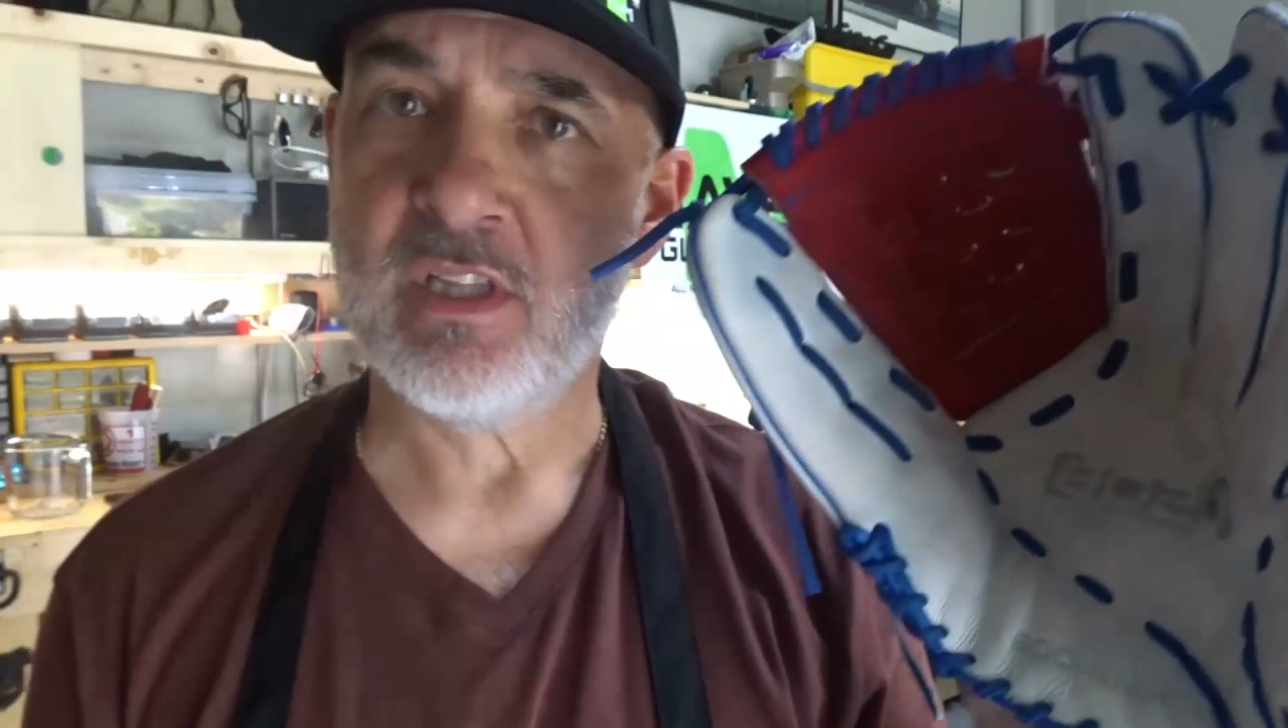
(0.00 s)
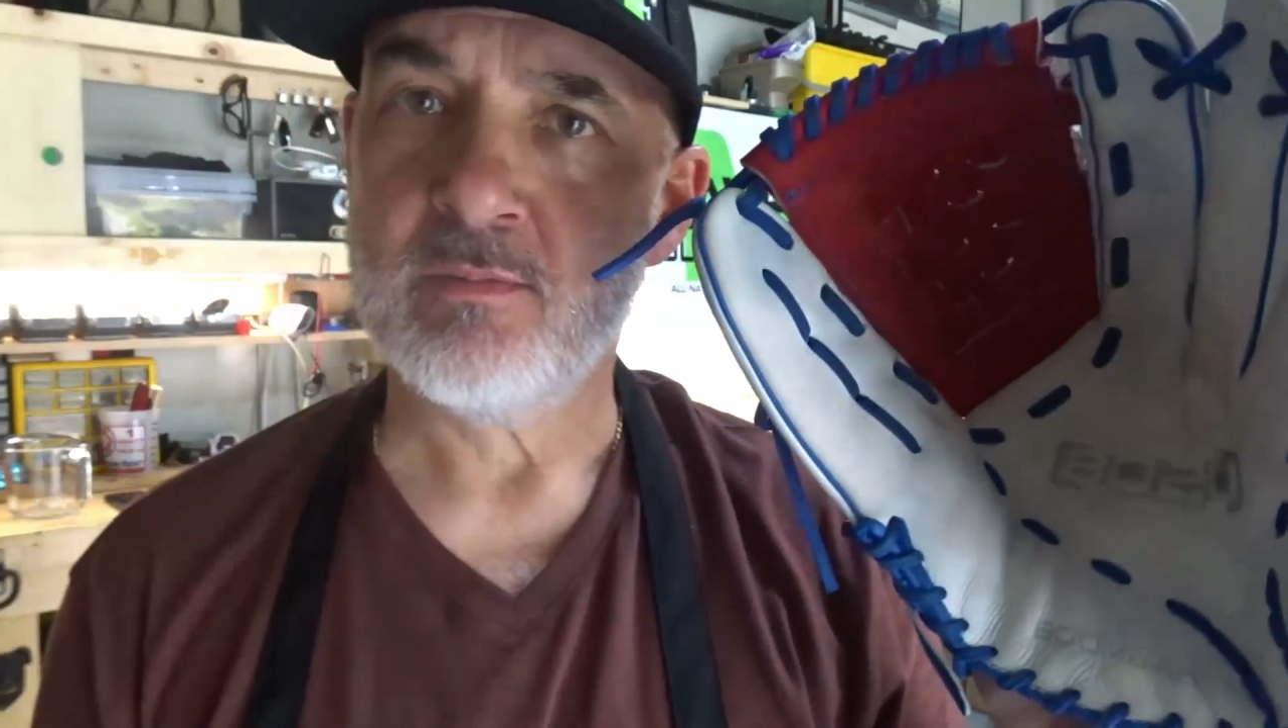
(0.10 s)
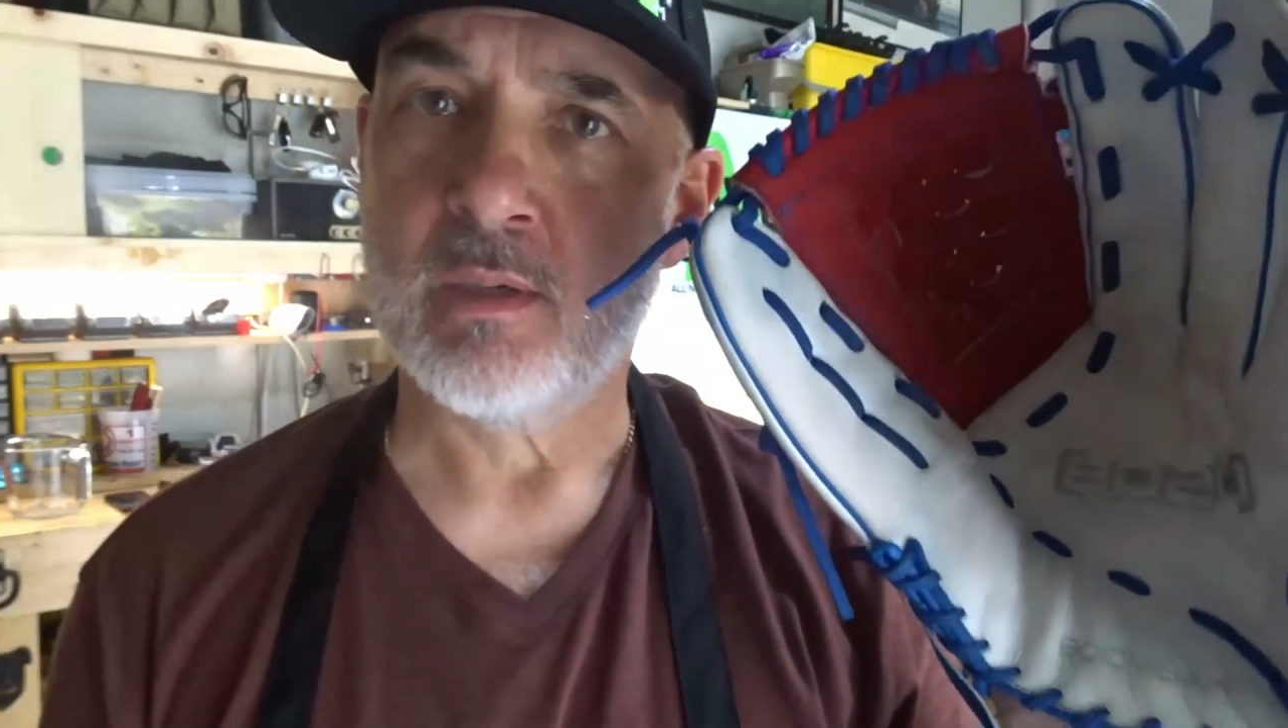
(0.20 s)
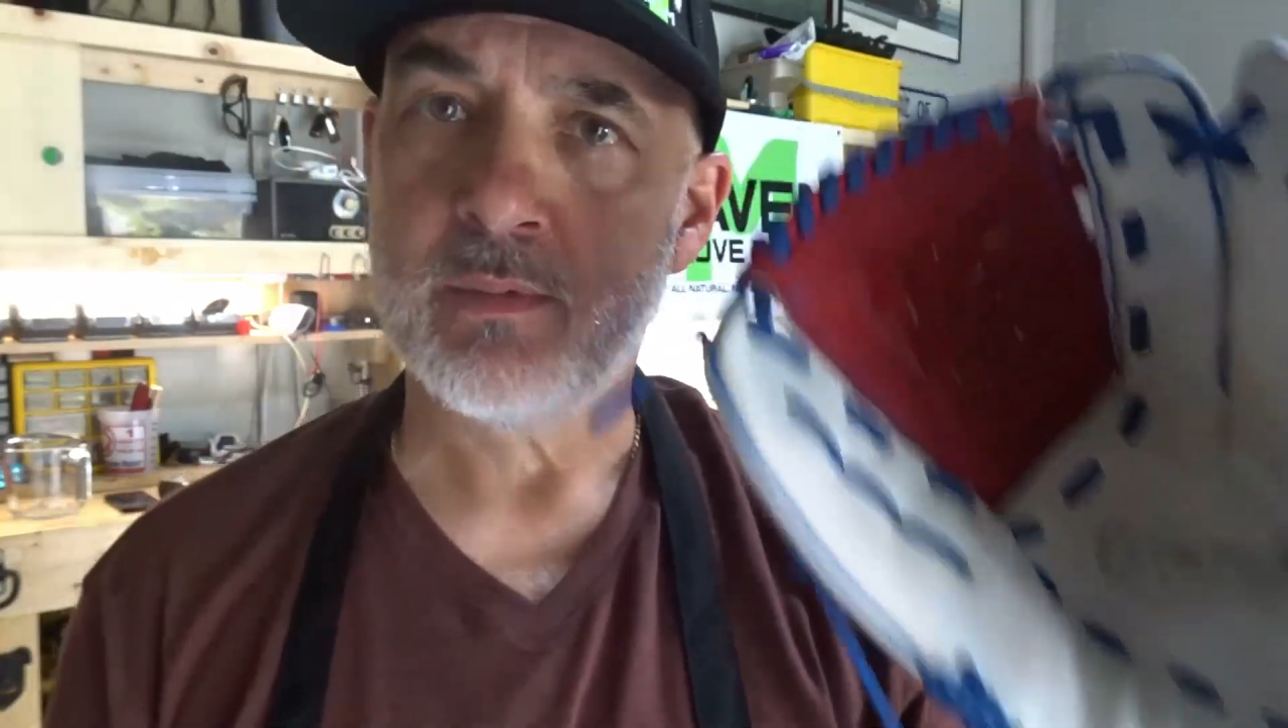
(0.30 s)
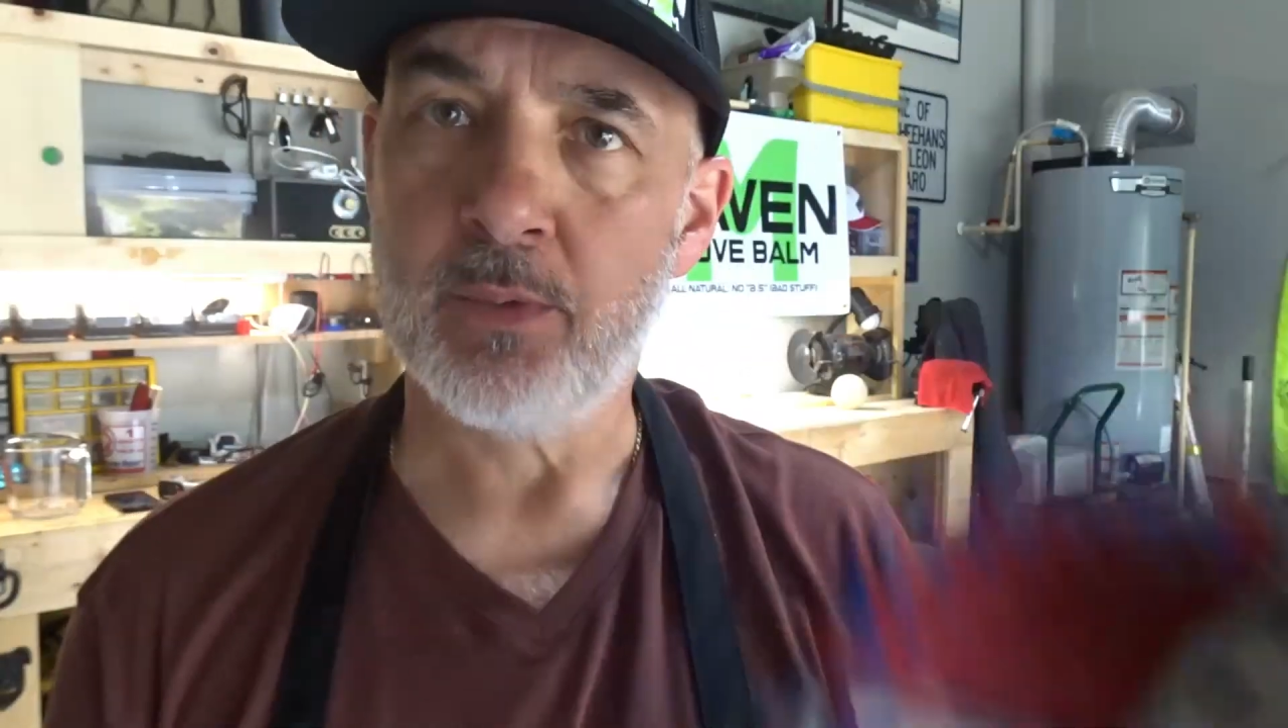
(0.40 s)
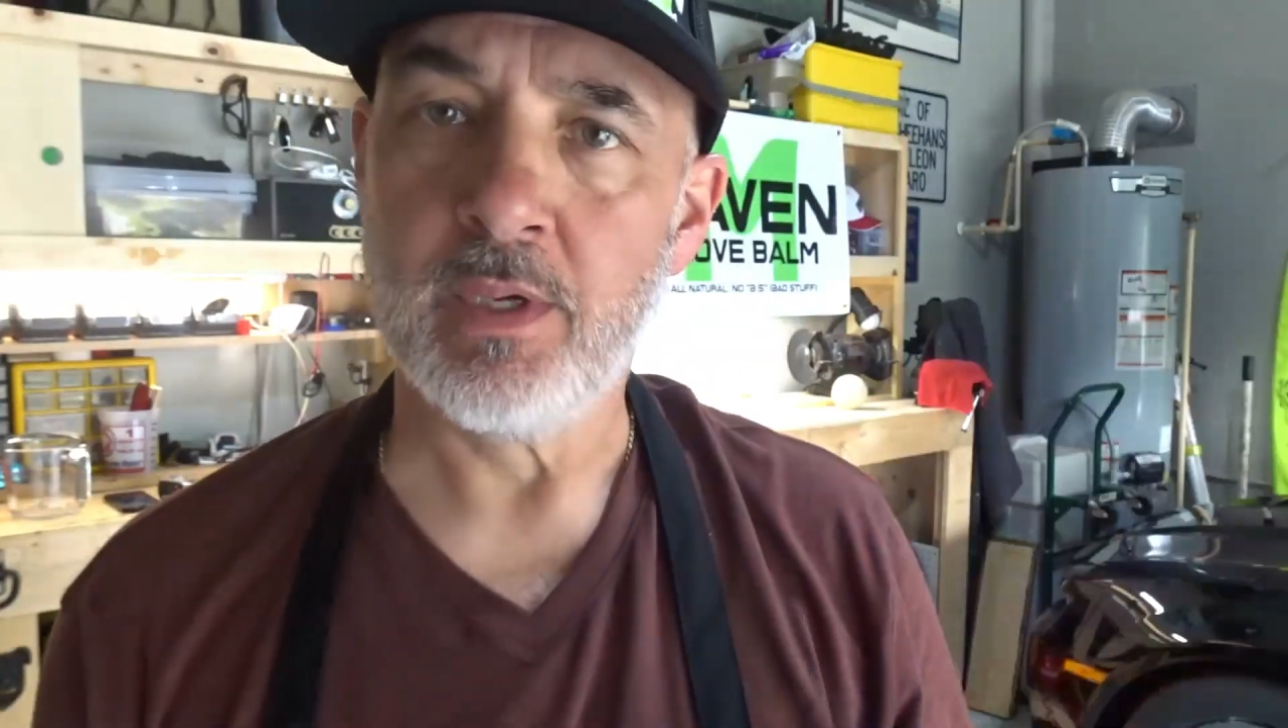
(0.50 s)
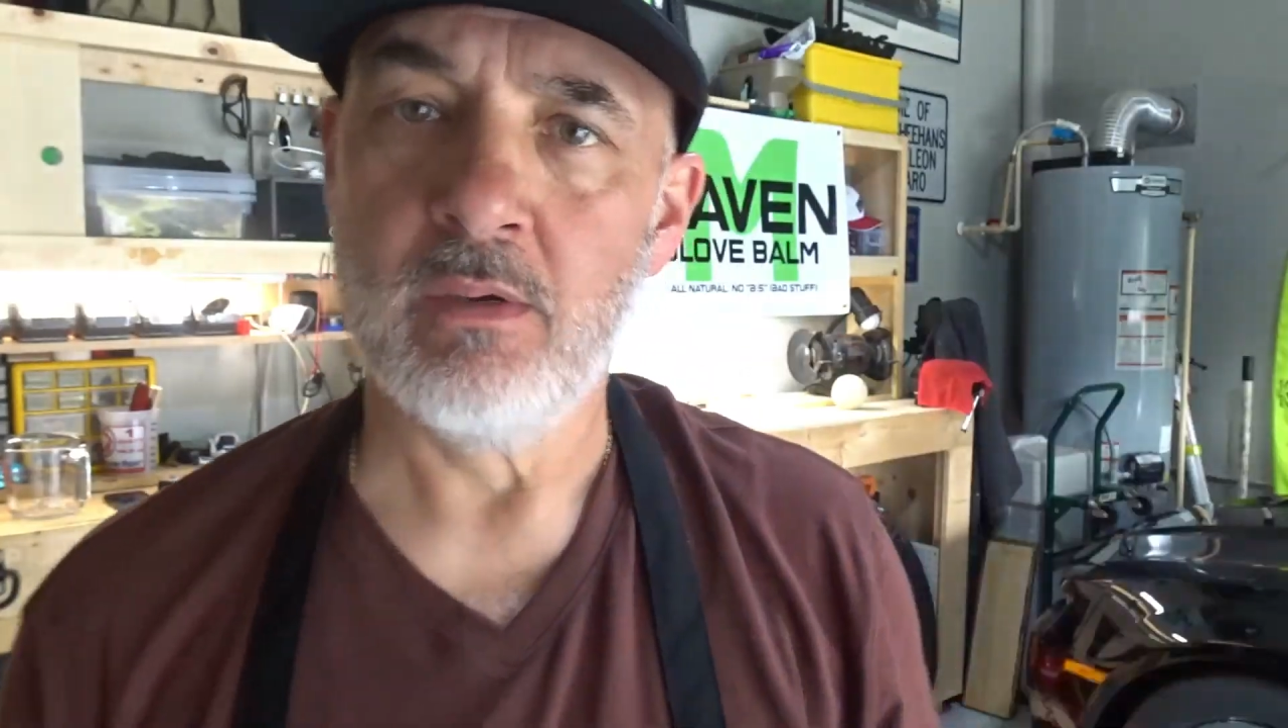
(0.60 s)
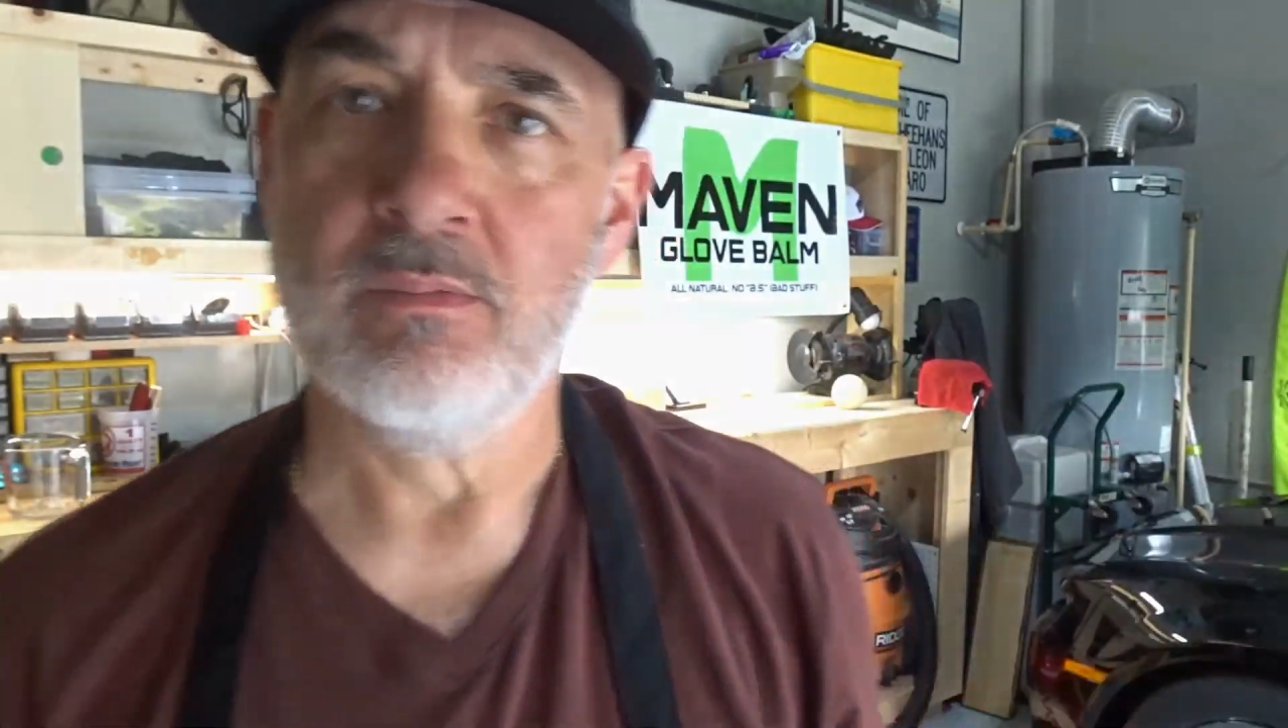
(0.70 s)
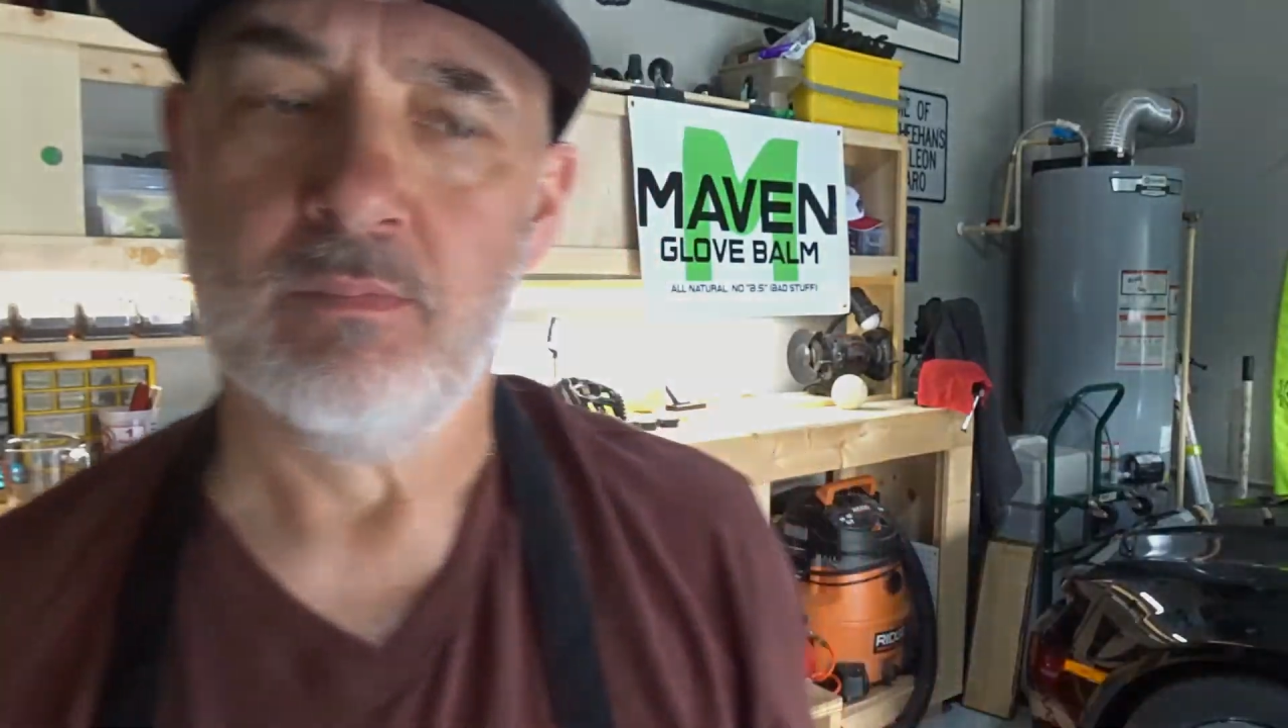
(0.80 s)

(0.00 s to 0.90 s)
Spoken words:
Glove Balm. Here we go.